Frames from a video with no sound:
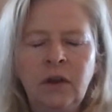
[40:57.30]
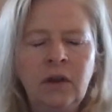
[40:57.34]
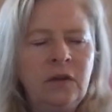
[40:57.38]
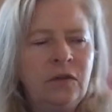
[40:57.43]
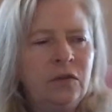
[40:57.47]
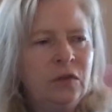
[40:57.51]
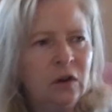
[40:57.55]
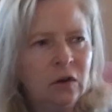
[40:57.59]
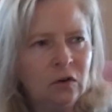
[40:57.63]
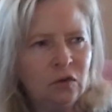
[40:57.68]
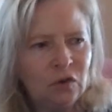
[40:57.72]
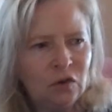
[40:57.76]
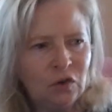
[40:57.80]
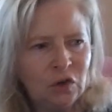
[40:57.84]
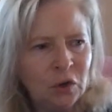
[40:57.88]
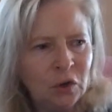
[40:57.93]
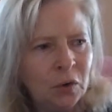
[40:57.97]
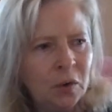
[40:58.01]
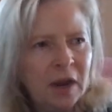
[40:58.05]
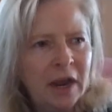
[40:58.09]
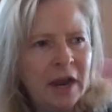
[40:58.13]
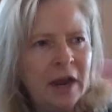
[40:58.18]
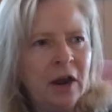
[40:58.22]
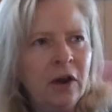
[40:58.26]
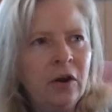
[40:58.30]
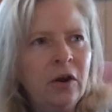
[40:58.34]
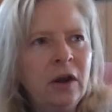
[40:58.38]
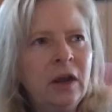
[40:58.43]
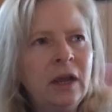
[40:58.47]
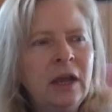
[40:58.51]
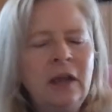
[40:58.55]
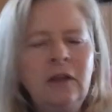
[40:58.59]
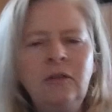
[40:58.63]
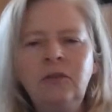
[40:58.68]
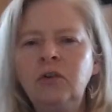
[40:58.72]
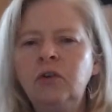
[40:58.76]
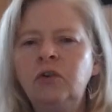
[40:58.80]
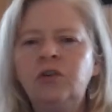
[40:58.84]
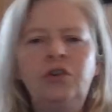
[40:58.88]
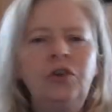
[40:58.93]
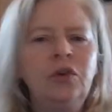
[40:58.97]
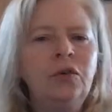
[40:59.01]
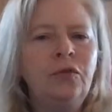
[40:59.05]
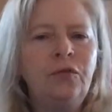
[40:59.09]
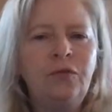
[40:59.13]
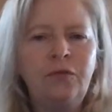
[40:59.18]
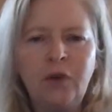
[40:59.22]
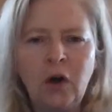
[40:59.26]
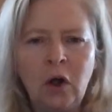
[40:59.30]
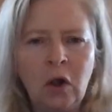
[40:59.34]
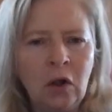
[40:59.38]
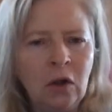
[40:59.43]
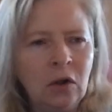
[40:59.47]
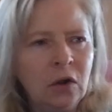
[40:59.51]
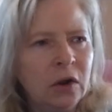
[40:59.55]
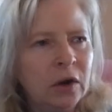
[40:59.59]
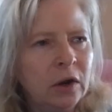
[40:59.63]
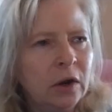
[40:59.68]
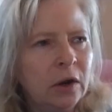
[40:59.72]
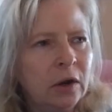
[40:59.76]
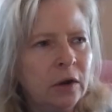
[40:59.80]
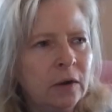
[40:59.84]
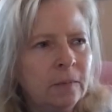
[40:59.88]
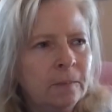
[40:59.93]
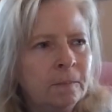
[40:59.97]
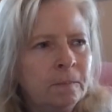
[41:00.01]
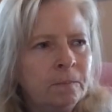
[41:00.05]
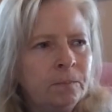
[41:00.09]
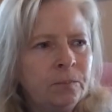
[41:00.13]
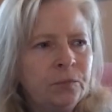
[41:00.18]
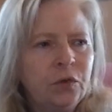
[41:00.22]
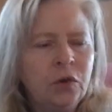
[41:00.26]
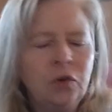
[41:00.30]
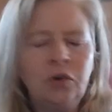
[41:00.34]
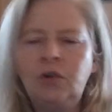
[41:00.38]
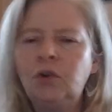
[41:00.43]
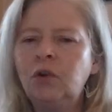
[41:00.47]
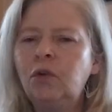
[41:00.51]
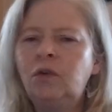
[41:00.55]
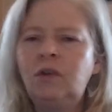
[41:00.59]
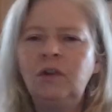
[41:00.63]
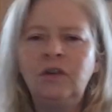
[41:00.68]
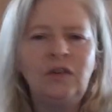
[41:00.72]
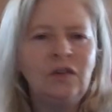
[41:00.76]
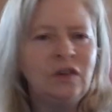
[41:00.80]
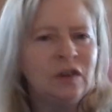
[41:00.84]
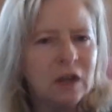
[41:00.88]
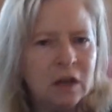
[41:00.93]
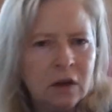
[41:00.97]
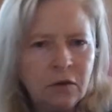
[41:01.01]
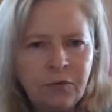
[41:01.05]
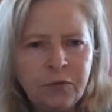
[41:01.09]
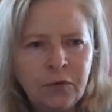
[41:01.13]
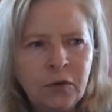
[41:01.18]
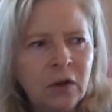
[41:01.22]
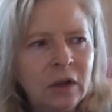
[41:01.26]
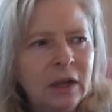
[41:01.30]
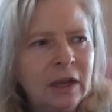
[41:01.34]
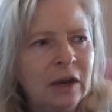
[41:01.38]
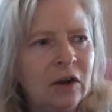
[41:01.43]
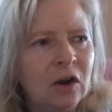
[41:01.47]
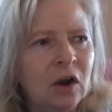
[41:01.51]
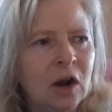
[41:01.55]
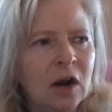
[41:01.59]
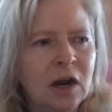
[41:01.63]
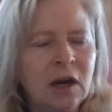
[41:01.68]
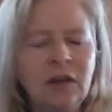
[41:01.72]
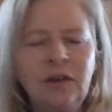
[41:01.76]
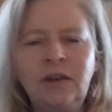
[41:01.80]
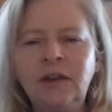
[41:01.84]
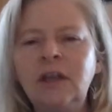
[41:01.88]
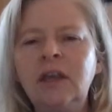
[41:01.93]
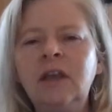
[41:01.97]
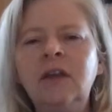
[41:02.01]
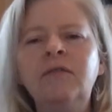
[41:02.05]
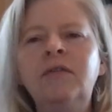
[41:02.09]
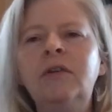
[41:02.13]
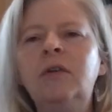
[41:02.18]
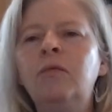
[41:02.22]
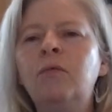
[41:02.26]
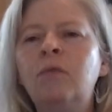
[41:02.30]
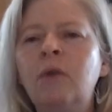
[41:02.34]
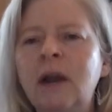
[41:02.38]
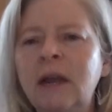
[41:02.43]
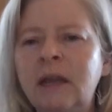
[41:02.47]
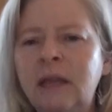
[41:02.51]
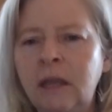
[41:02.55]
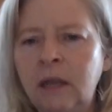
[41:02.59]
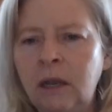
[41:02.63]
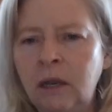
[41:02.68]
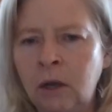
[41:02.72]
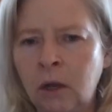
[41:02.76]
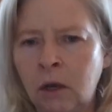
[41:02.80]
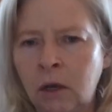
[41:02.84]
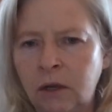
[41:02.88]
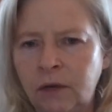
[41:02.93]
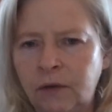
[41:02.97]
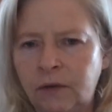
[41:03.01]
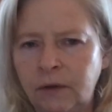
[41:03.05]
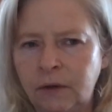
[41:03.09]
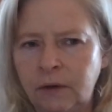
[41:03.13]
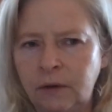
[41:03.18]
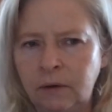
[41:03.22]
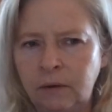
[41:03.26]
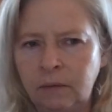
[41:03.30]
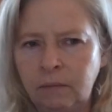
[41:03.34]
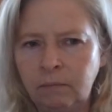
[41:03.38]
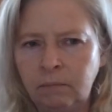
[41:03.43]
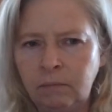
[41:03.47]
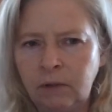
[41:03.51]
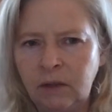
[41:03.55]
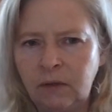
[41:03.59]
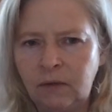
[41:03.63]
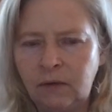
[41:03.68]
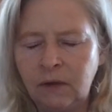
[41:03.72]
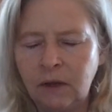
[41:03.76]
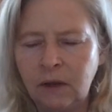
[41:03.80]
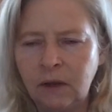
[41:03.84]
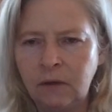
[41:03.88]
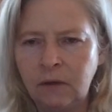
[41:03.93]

They're, they're too arrogant. They're too vulgar. They're too deceitful at heart to even recognize it, it